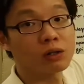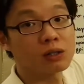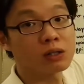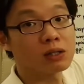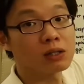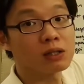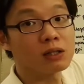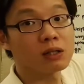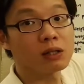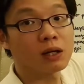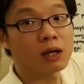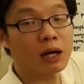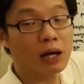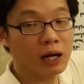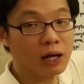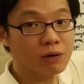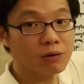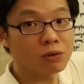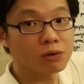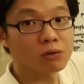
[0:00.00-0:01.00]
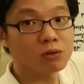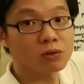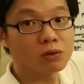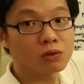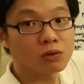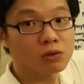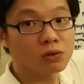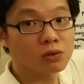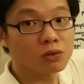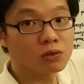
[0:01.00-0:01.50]
on the arrow
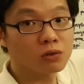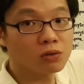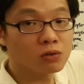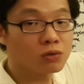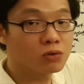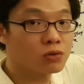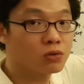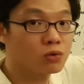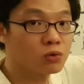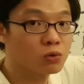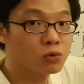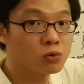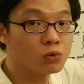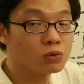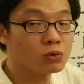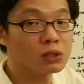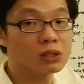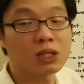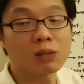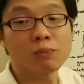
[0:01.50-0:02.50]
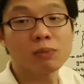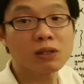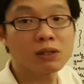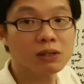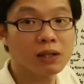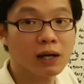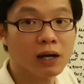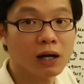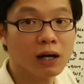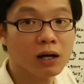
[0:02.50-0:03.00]
to
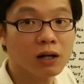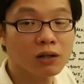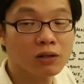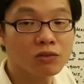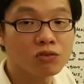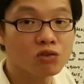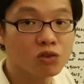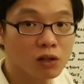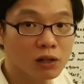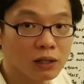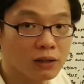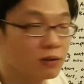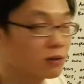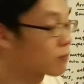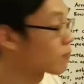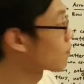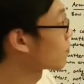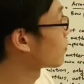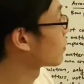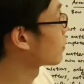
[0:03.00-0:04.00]
determine their draw length.